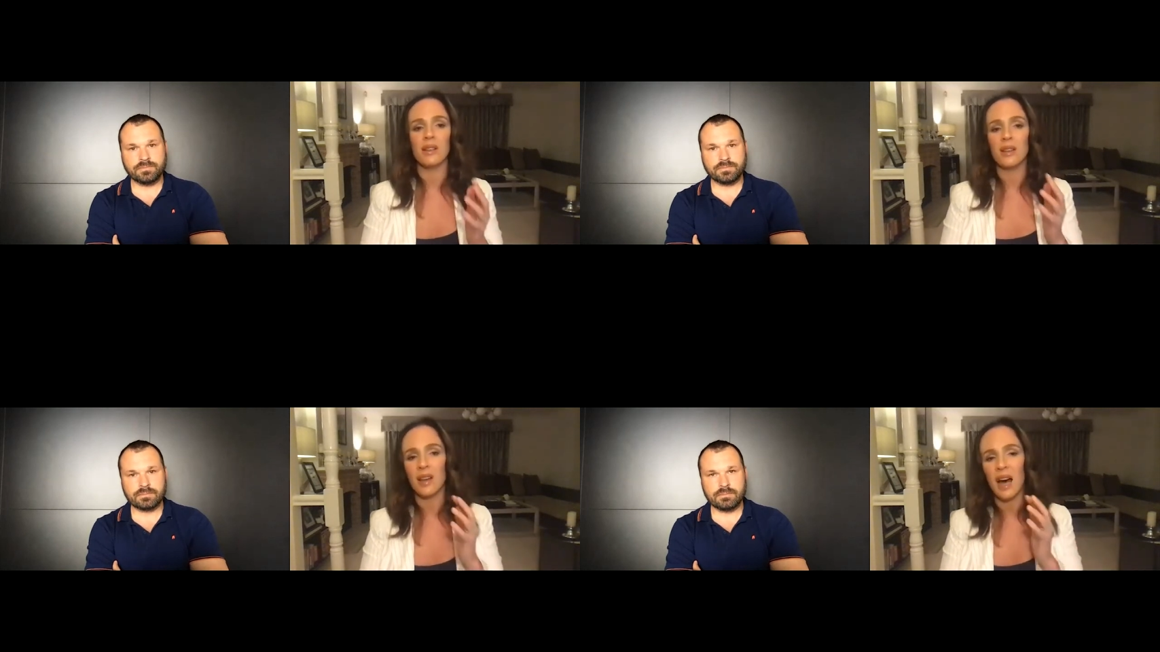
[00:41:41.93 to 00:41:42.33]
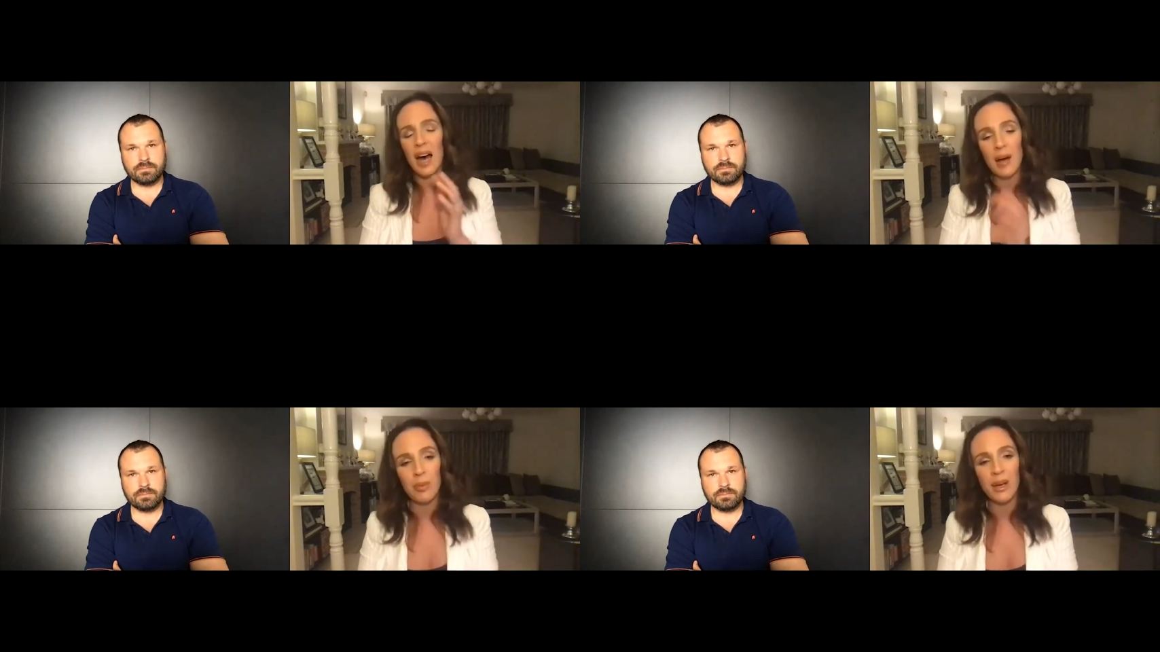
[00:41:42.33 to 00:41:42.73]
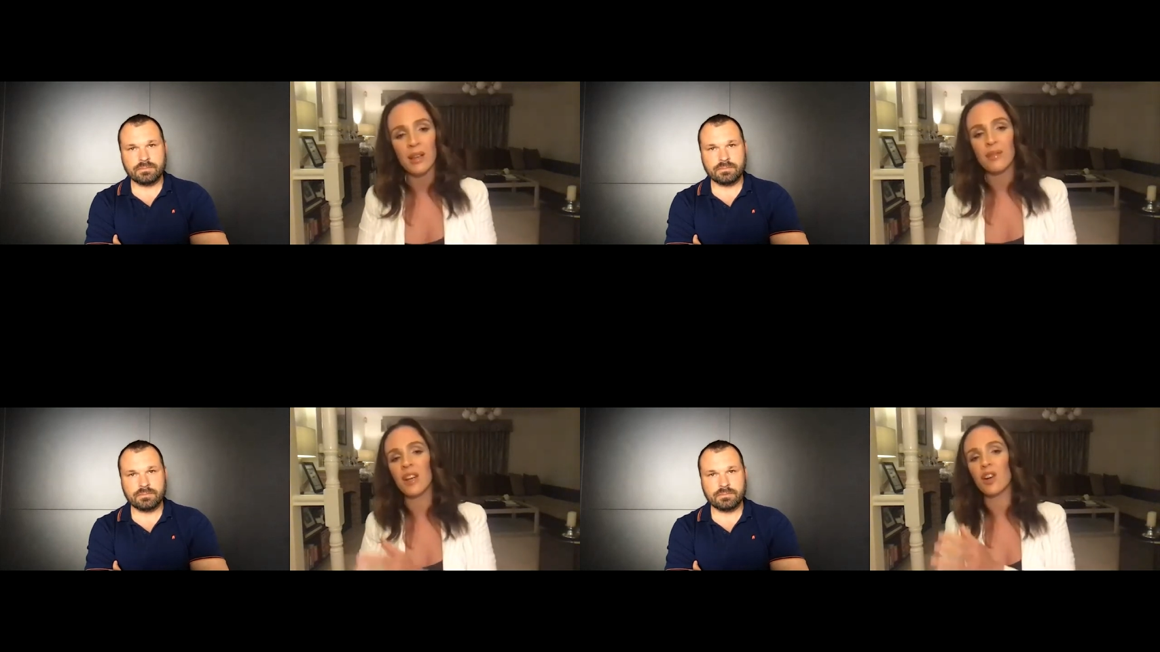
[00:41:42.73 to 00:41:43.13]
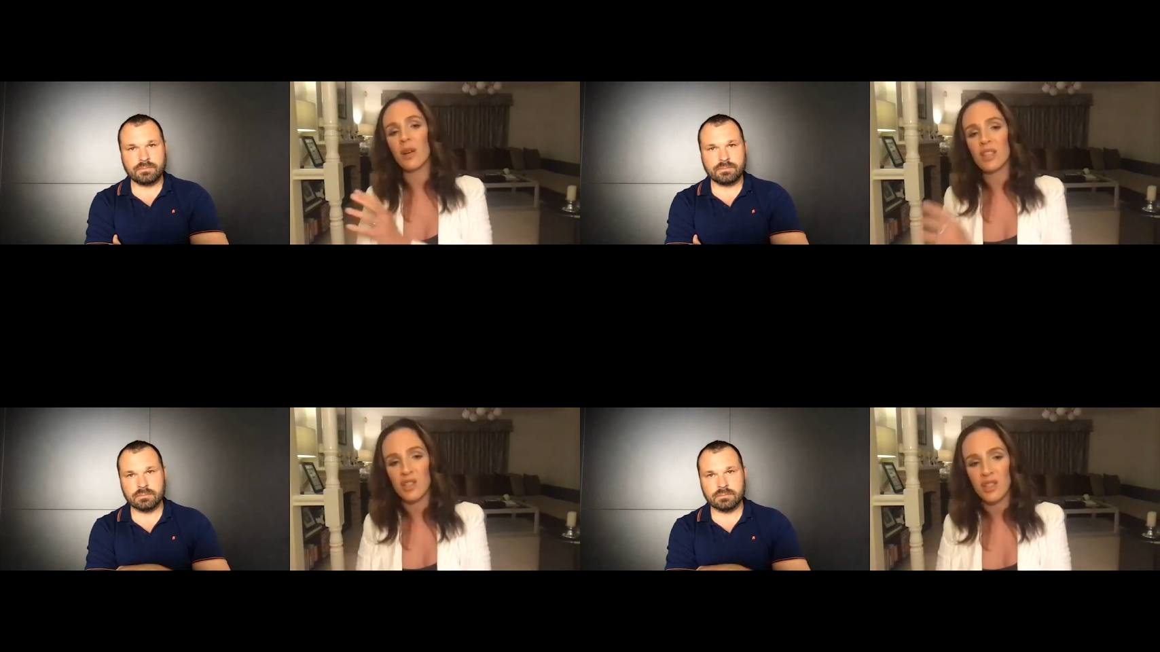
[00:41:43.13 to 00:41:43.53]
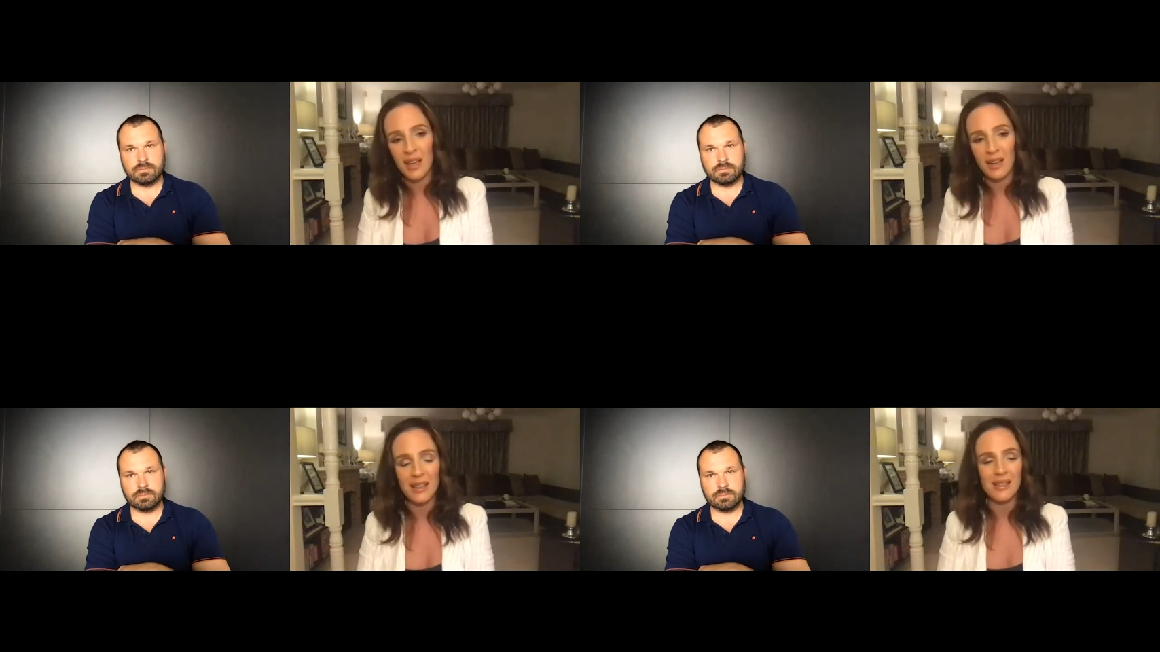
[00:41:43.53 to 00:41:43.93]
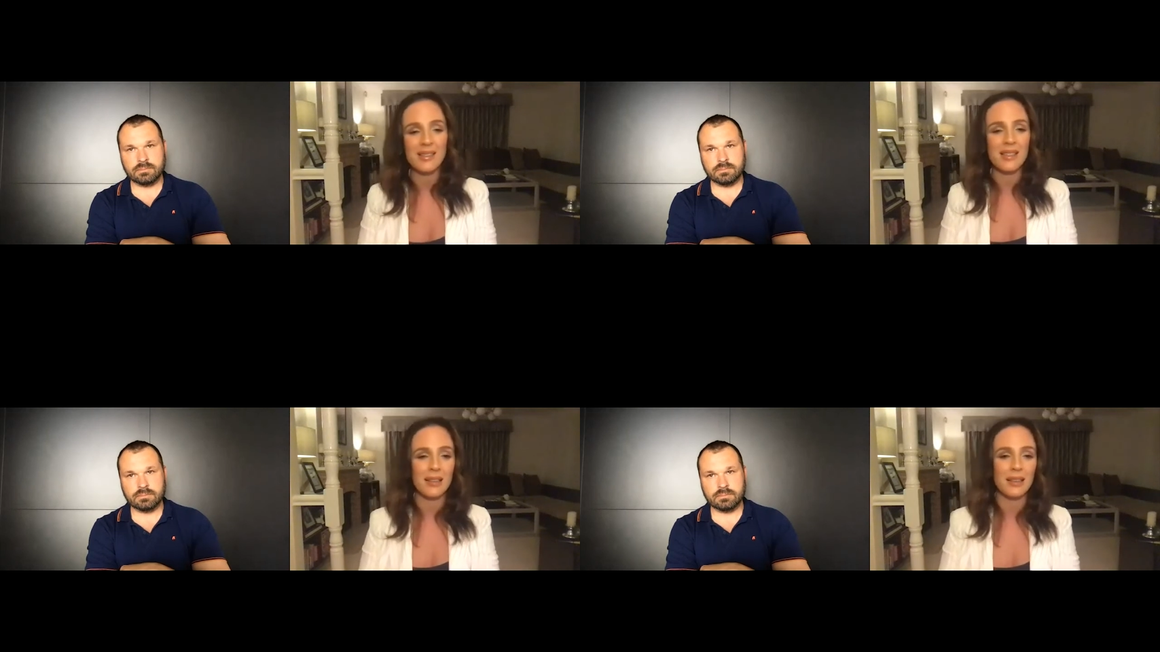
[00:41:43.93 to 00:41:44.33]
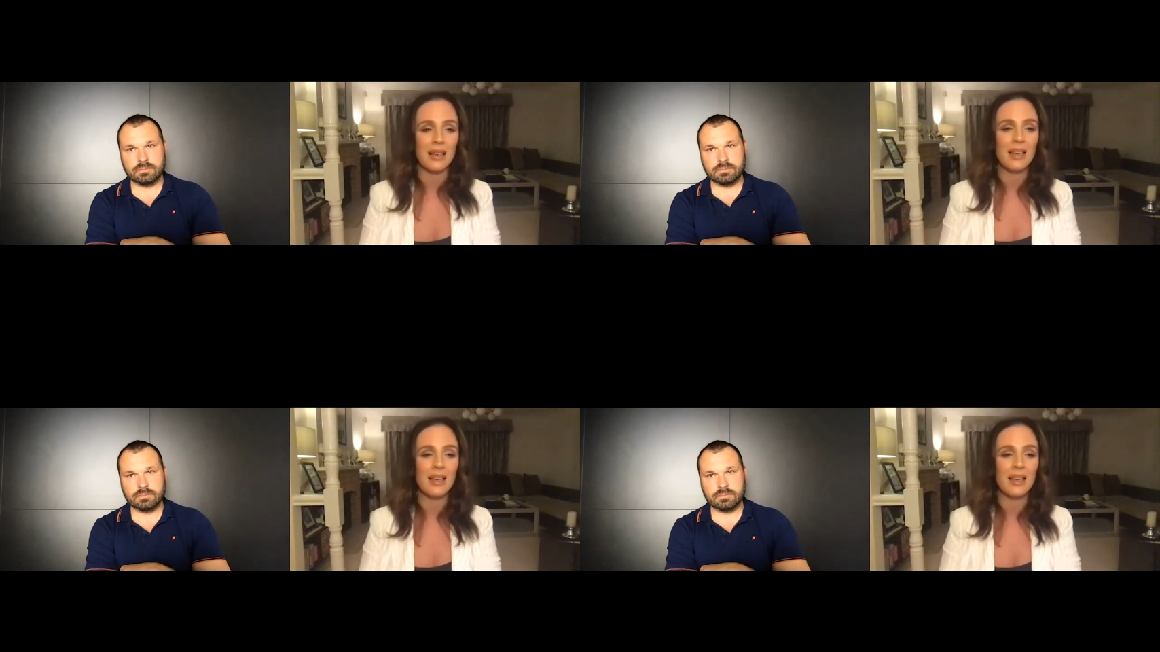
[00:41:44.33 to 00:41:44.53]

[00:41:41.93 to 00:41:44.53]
Speaker 1: and the heartbreak of then crashing out against Italy,